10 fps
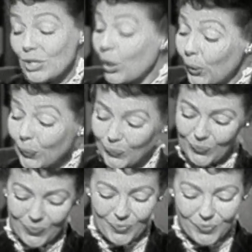So,
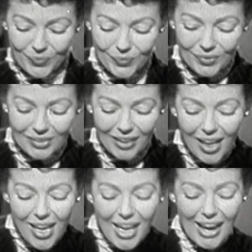
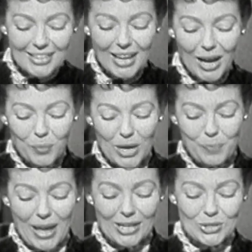as I'm
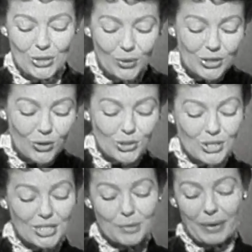way past due and you're
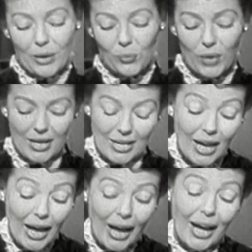just about ready,